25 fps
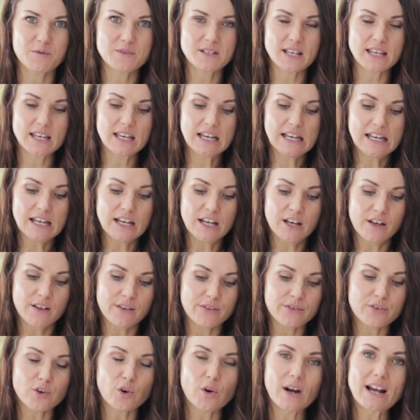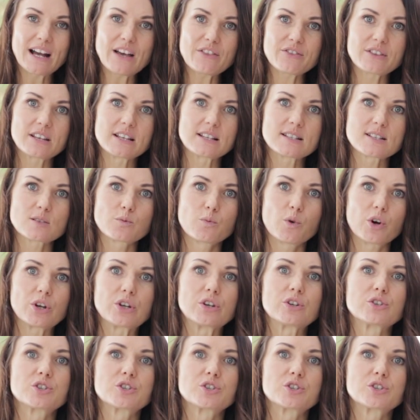See, throughout this, what you're